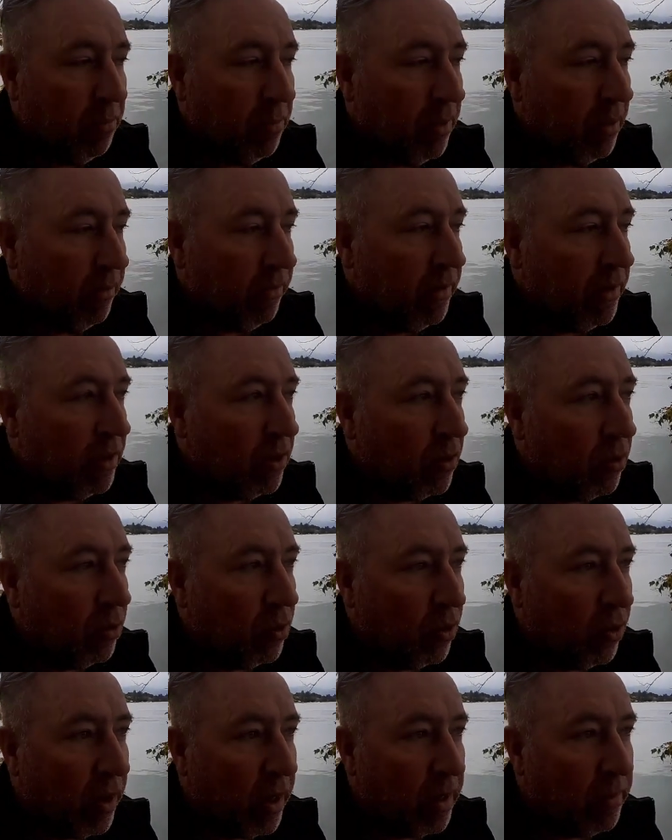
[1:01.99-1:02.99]
But the physical
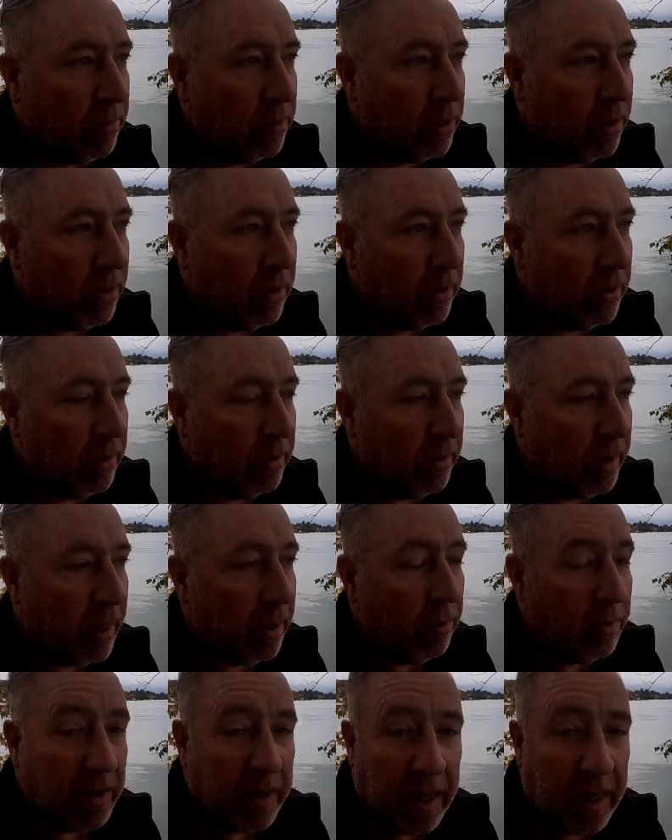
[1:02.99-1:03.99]
crimes are,
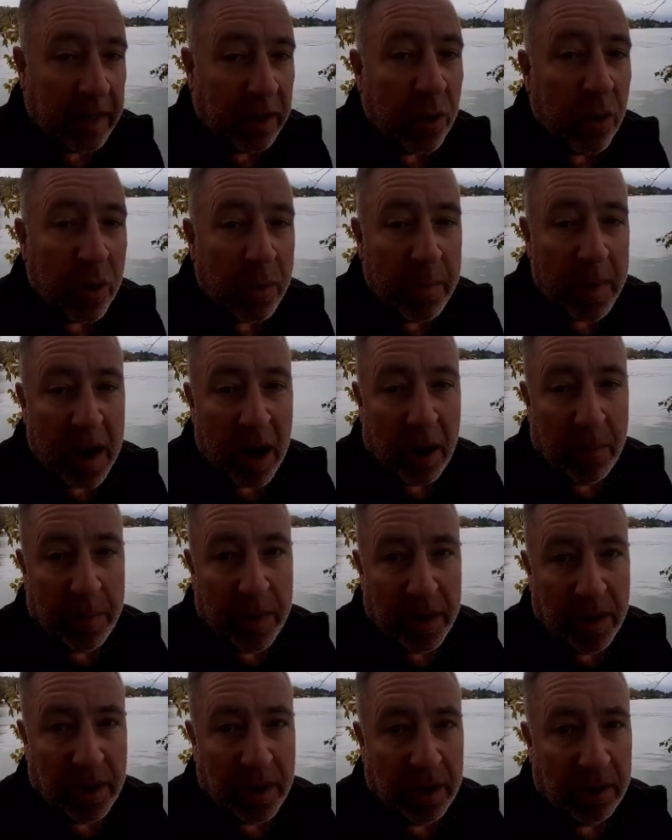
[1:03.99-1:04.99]
I would are going to be
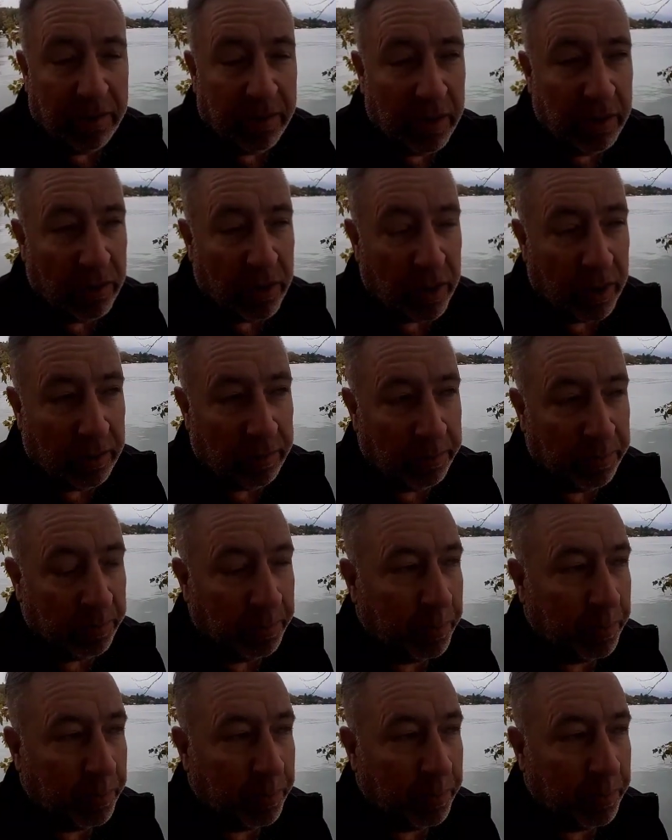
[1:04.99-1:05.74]
up in the near future.